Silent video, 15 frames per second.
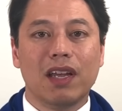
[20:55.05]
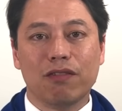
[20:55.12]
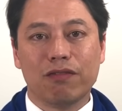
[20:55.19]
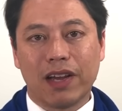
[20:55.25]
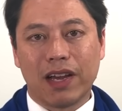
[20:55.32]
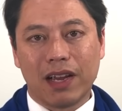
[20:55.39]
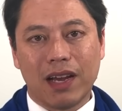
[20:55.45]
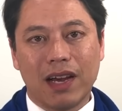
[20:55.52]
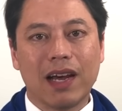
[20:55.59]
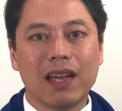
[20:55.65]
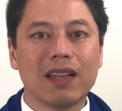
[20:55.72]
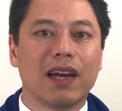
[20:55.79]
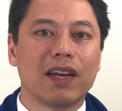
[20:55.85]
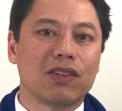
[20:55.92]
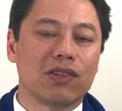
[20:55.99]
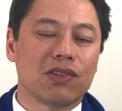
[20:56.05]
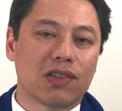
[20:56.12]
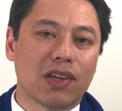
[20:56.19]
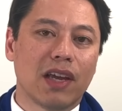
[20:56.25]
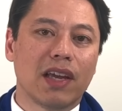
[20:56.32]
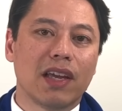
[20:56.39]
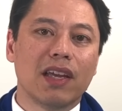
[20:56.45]
In fact, I'd like to
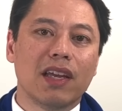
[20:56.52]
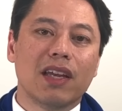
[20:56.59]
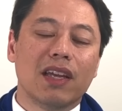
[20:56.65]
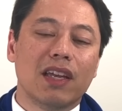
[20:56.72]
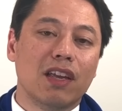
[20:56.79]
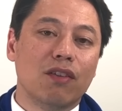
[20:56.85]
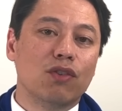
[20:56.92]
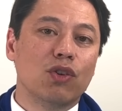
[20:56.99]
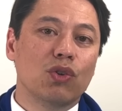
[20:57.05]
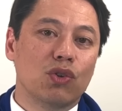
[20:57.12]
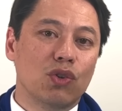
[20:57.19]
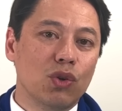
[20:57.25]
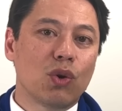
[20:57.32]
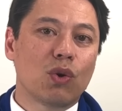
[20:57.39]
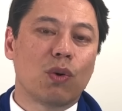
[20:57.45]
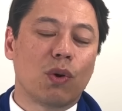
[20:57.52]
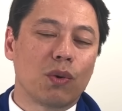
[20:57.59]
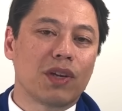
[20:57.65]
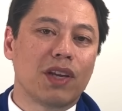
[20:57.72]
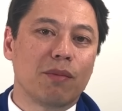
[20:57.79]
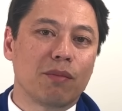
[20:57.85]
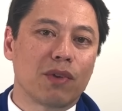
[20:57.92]
say, if you do
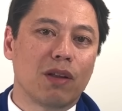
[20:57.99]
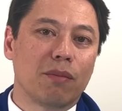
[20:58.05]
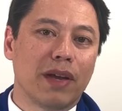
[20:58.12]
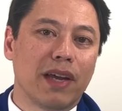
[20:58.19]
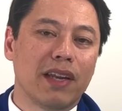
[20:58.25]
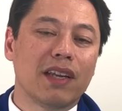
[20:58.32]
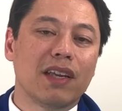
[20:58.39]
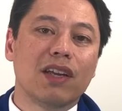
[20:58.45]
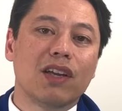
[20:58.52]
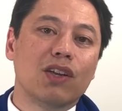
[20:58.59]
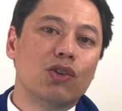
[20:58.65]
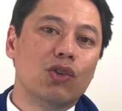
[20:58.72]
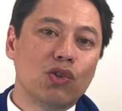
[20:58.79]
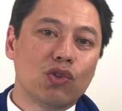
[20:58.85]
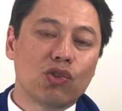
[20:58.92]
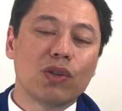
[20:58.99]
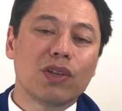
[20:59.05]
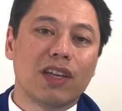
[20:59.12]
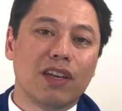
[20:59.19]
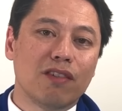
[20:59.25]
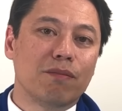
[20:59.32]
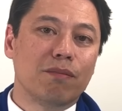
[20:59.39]
quote Kim Clement, you
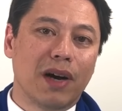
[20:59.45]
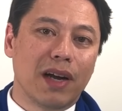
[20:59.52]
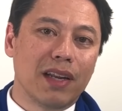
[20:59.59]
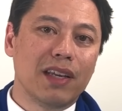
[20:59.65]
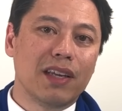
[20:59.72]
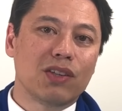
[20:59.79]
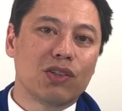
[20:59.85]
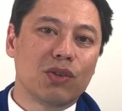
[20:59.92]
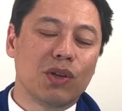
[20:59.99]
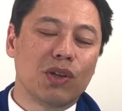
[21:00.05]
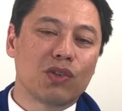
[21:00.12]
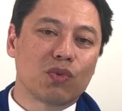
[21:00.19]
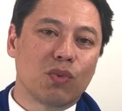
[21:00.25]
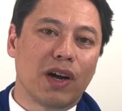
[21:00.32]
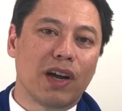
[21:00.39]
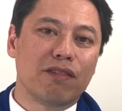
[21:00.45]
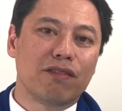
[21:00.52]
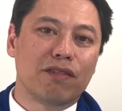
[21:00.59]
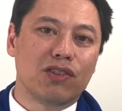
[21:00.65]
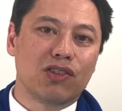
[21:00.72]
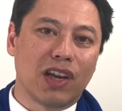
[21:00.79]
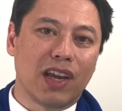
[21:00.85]
should give money to his
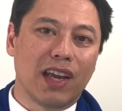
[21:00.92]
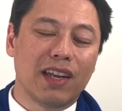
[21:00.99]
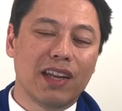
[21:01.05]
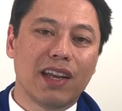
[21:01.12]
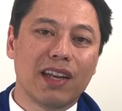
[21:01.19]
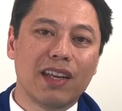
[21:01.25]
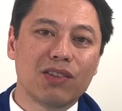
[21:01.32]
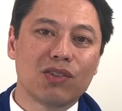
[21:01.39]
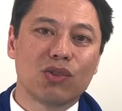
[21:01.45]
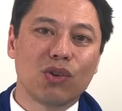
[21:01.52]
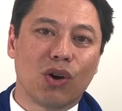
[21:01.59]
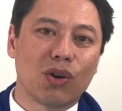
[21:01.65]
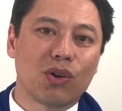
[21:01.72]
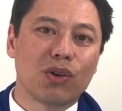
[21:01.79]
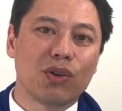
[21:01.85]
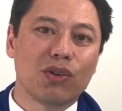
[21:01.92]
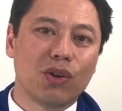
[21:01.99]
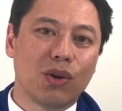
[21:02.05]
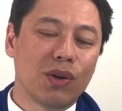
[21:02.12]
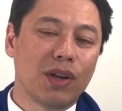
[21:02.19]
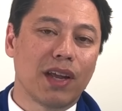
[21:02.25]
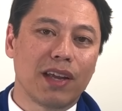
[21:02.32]
wife, Jane, and his daughter,
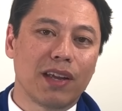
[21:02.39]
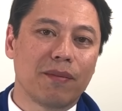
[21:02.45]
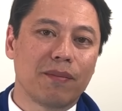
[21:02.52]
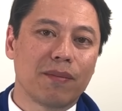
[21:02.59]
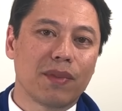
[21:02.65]
Donay.